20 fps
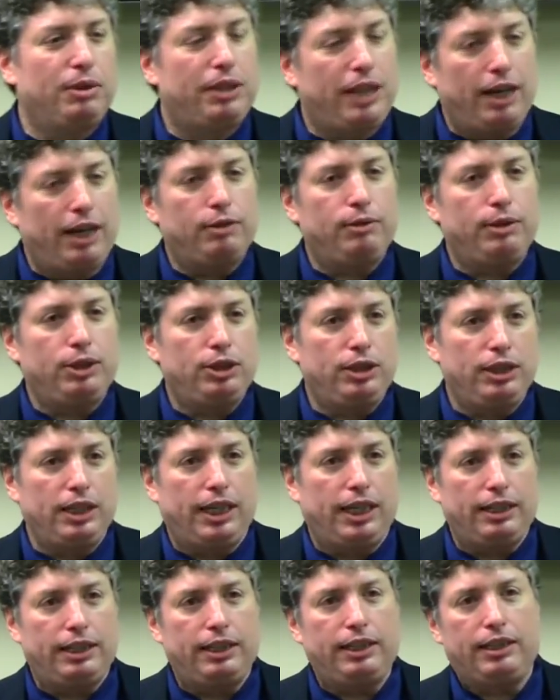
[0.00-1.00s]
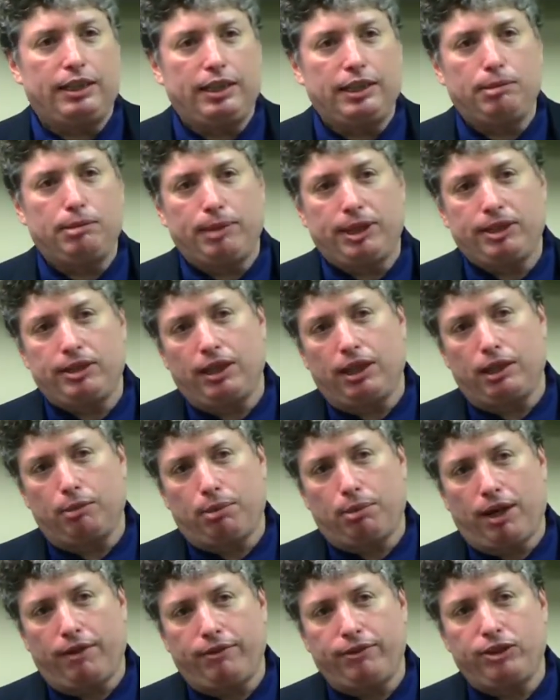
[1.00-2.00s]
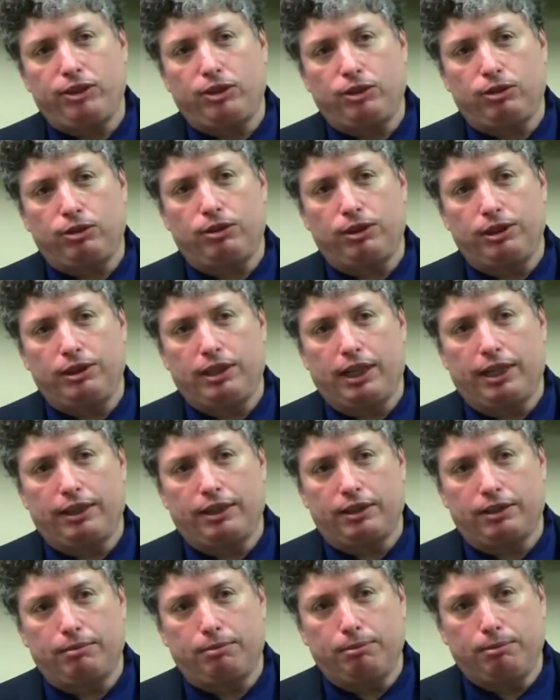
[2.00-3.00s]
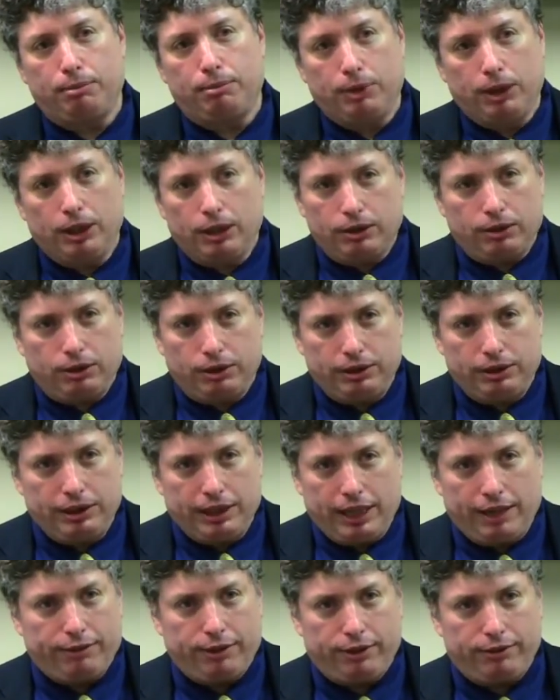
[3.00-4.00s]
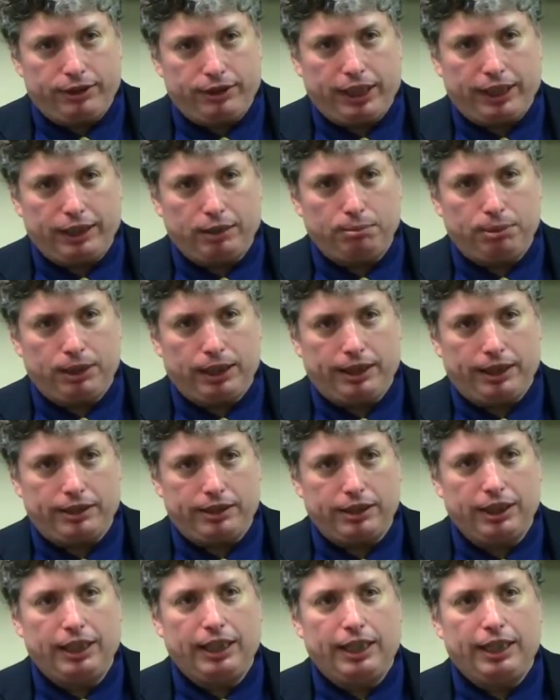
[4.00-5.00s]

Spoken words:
Without Christianity, these messianic prophecies could never have taken place.